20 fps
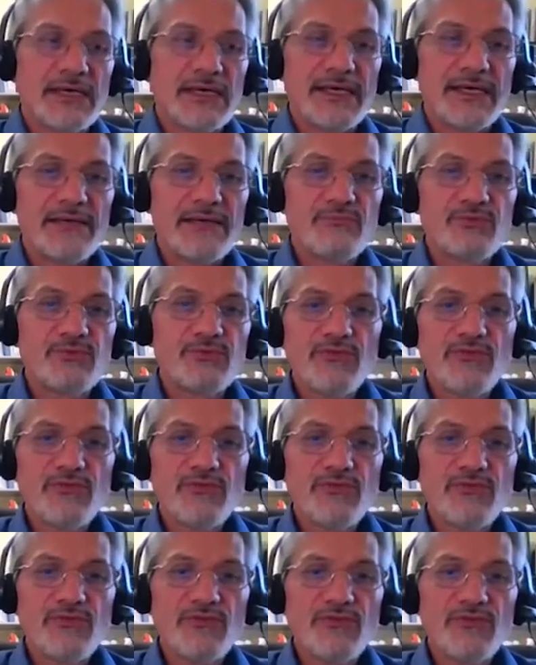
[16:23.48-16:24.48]
improved,
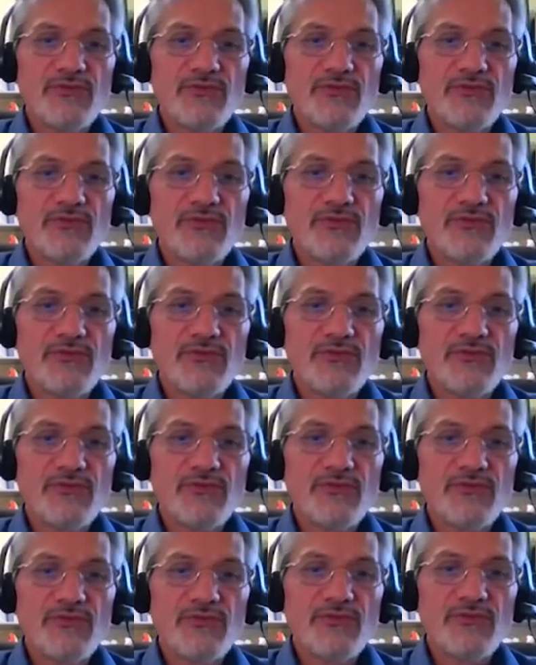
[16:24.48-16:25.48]
as we've seen, we
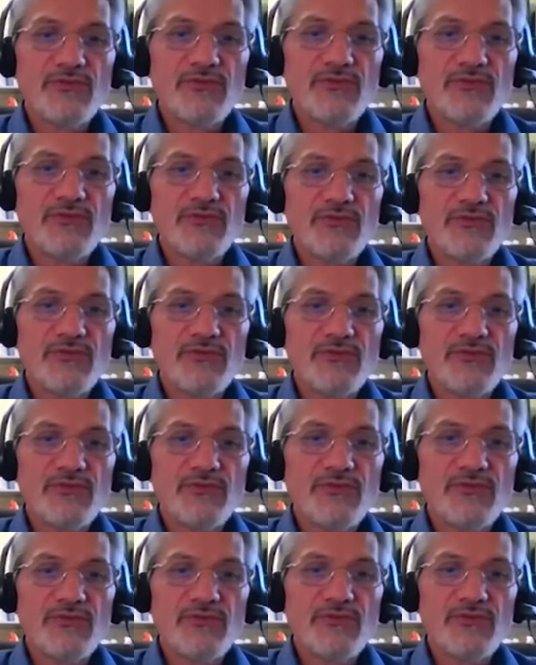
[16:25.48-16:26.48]
need better
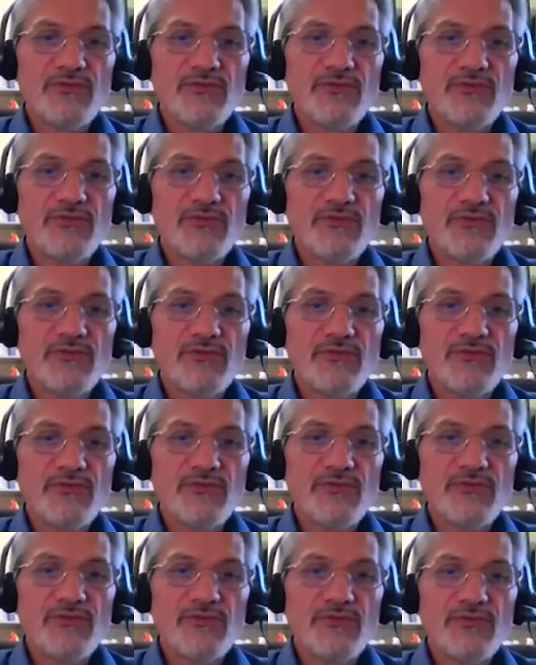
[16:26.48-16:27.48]

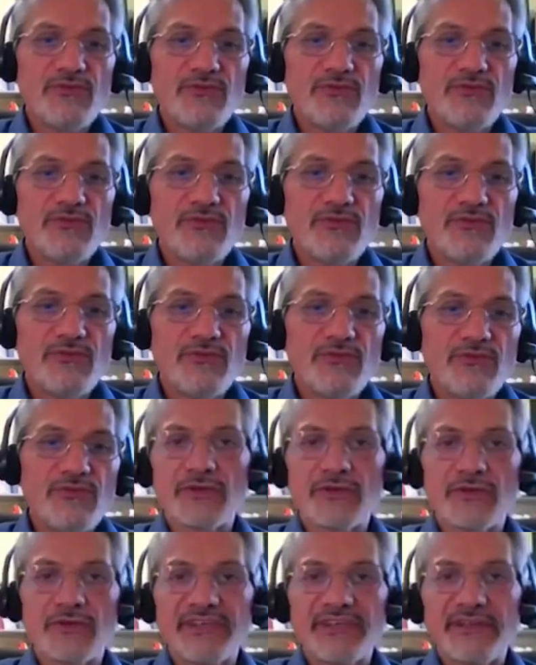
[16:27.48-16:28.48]
technology and processes to
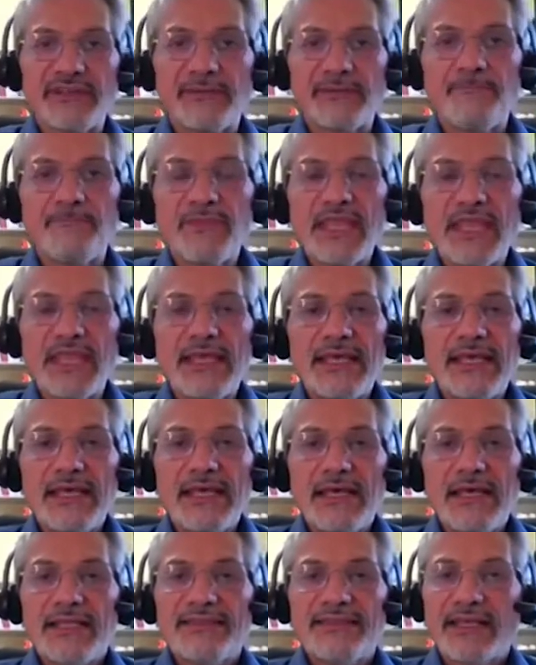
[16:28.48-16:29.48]
support this content.
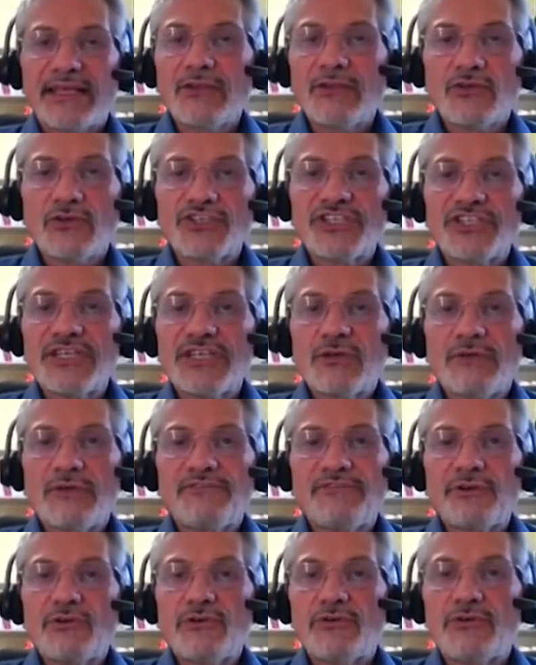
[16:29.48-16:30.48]
Technology is
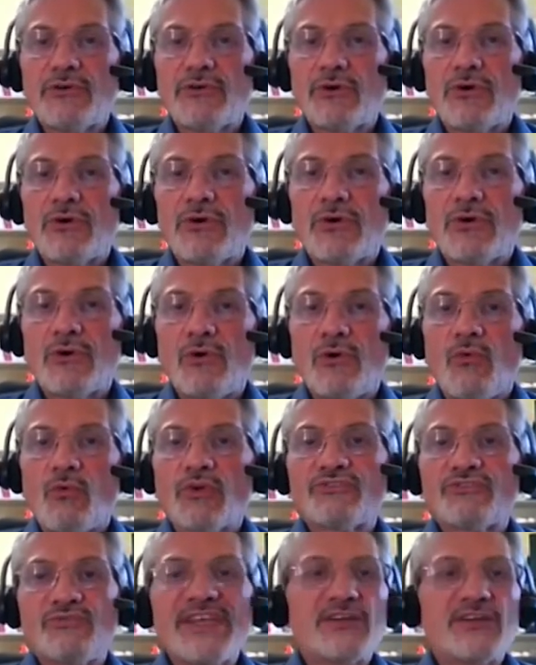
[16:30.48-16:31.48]
often what
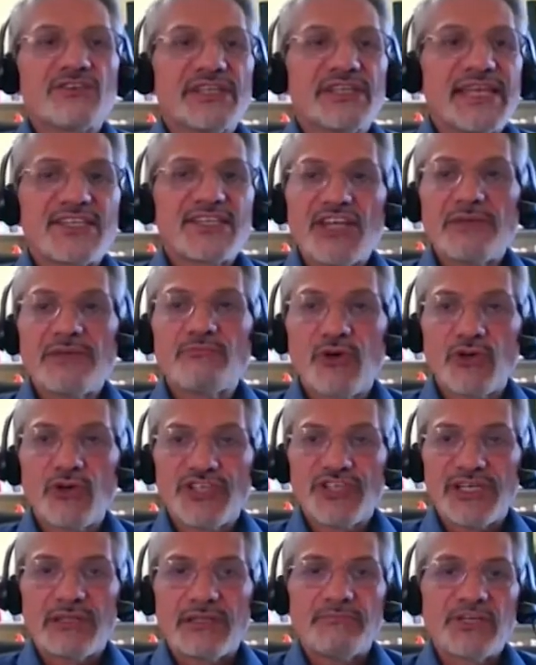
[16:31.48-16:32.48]
triggers a next-gen project
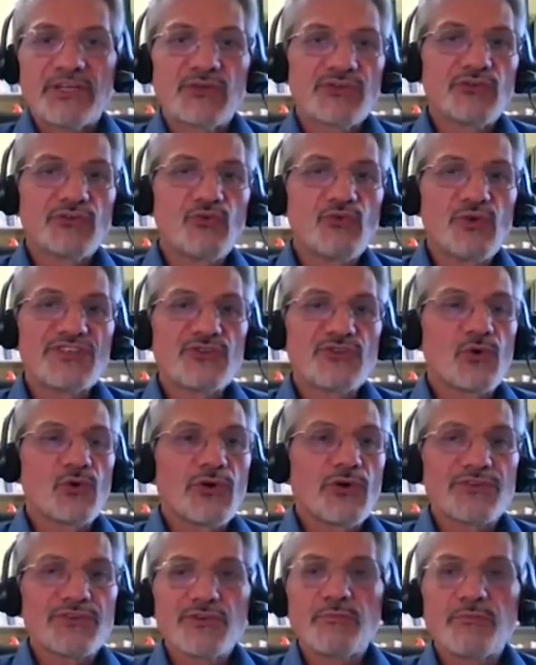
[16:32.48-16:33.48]
because the tool is no longer
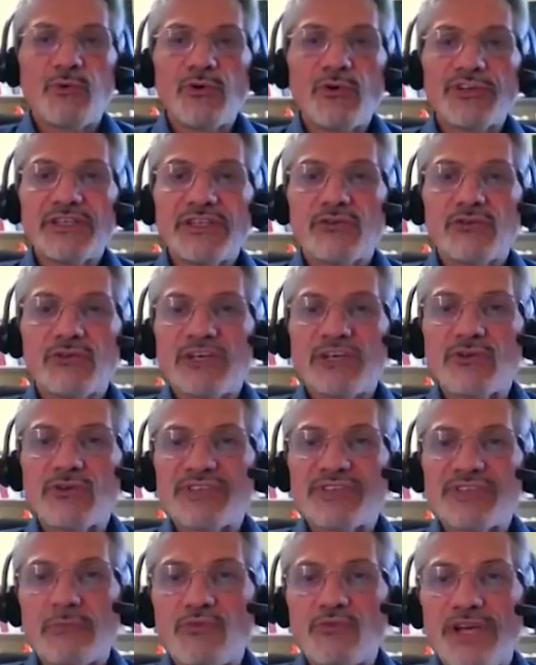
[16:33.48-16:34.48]
supported or because an
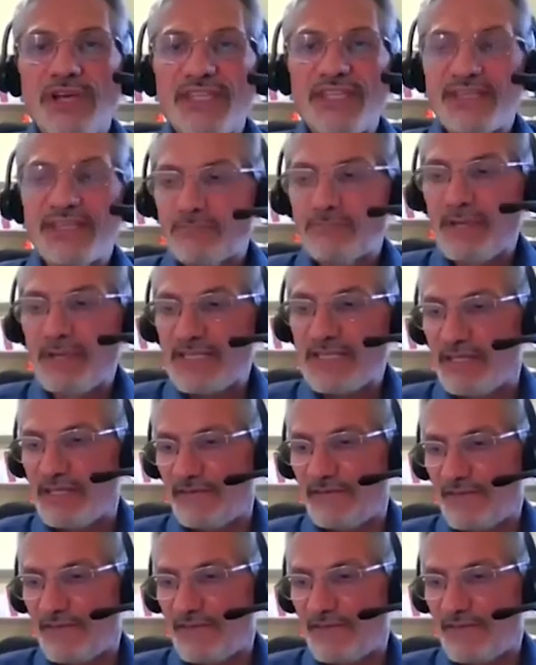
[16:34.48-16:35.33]
upgrade is expensive.